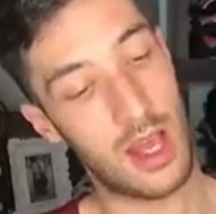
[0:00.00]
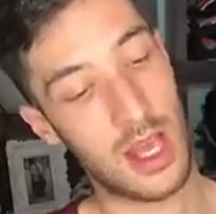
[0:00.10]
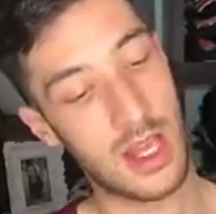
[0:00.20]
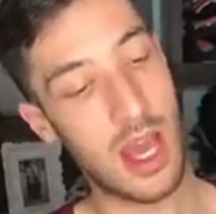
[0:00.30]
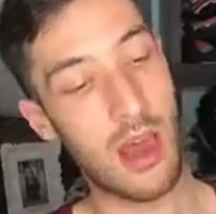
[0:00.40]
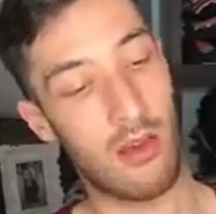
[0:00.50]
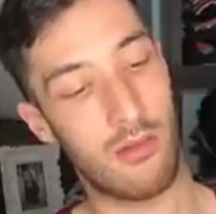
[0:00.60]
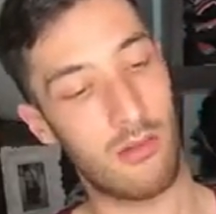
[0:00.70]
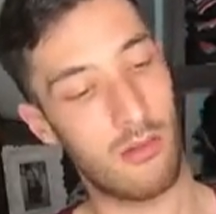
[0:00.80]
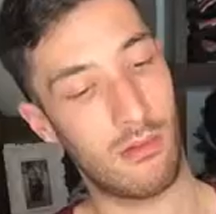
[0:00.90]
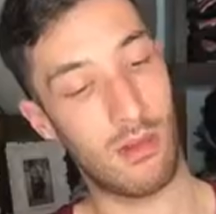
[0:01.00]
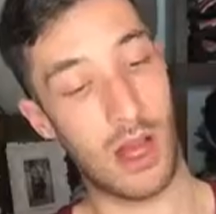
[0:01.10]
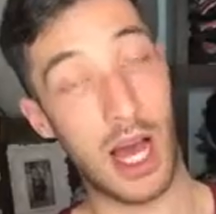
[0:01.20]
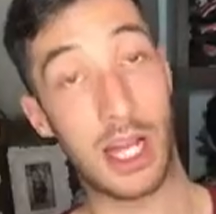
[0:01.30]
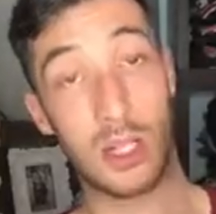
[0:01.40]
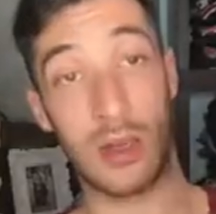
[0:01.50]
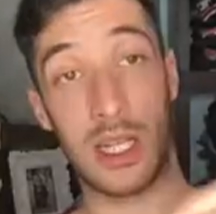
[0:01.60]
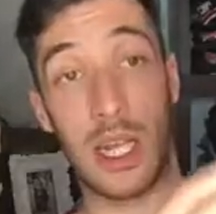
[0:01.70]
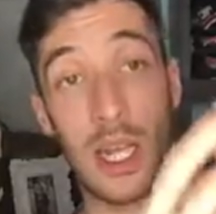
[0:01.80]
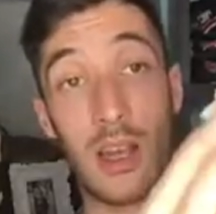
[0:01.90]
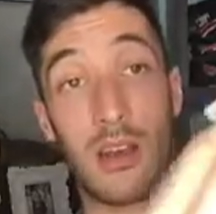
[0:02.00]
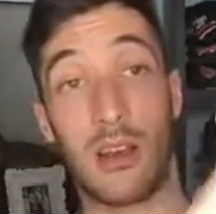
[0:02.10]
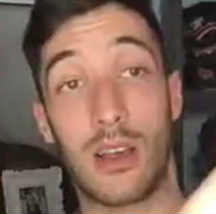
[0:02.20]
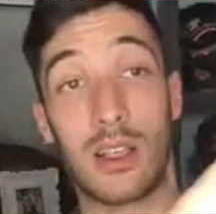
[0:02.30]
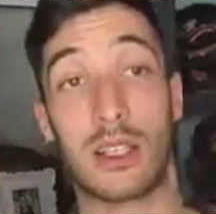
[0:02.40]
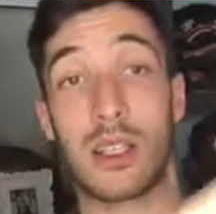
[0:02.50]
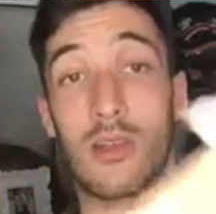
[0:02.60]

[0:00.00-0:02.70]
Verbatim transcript: And yeah, actually it's